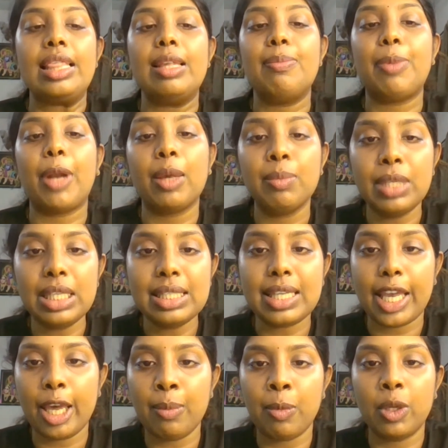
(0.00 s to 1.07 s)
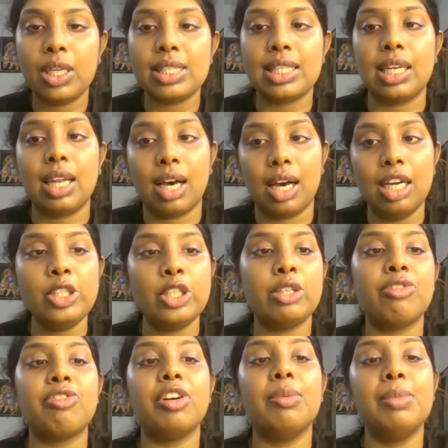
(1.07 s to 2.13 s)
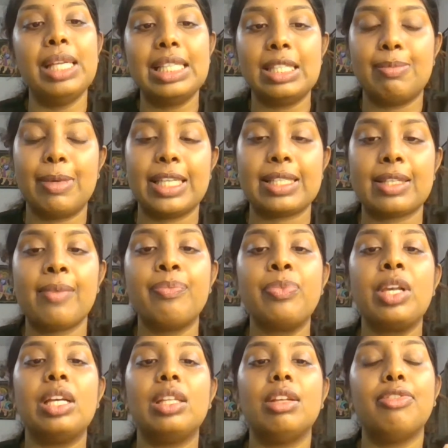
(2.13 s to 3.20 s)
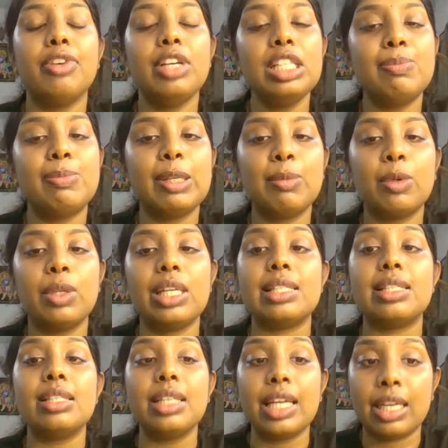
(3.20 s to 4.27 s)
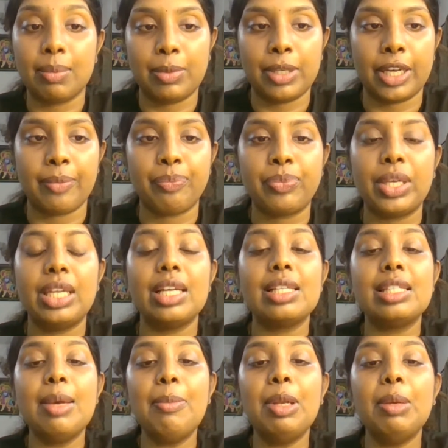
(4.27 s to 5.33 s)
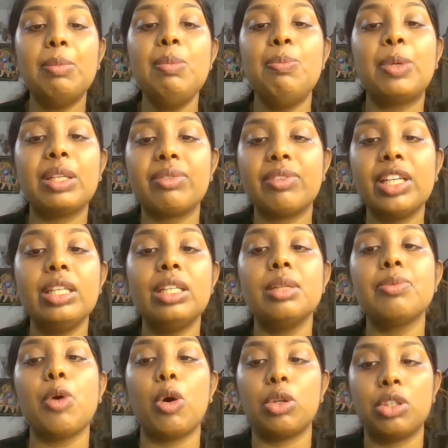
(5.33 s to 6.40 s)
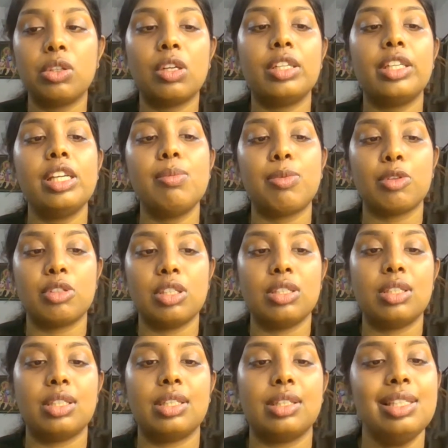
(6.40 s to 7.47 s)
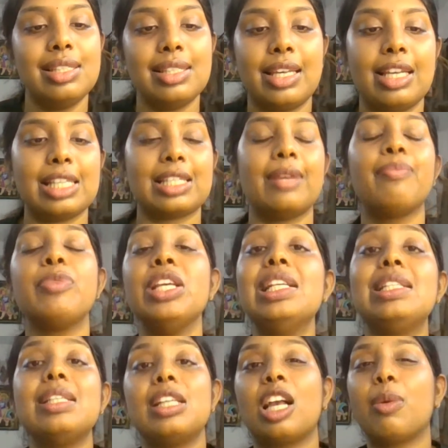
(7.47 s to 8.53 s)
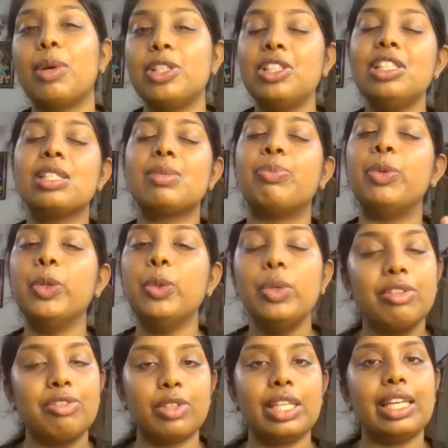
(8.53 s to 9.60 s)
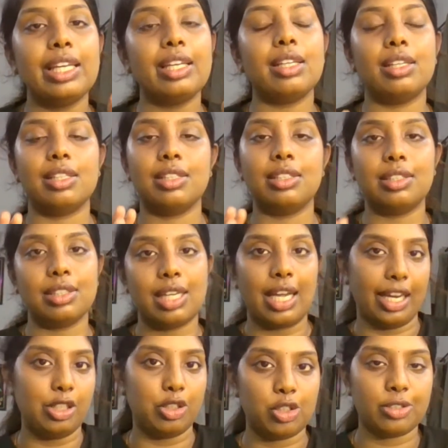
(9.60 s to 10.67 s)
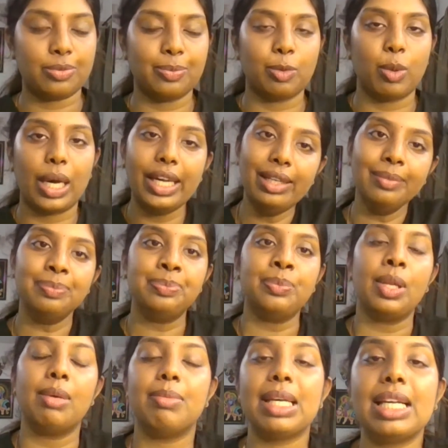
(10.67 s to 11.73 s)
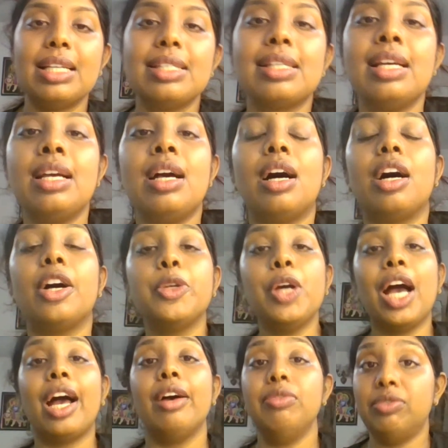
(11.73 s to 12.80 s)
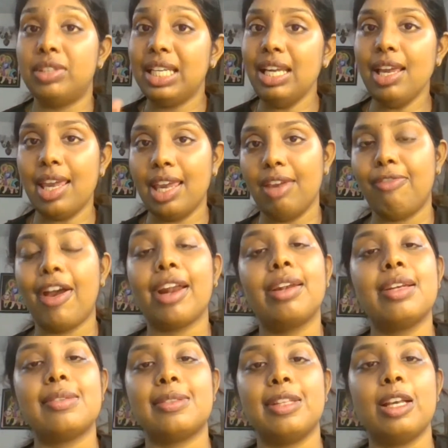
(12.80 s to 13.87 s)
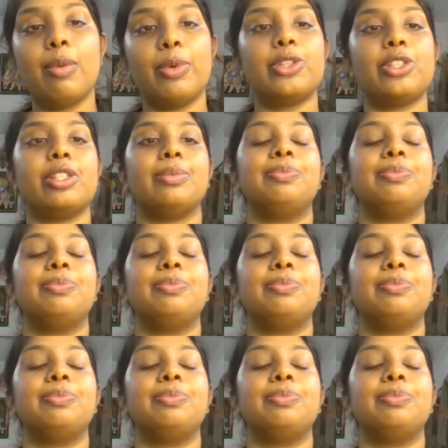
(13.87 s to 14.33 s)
The primary second molars are large and firmly in space. The first premolars are erupting. An acceptable preventive orthodontic procedure in this case. See, the question is beautifully arranged. Why? Because you have three key factors in the question.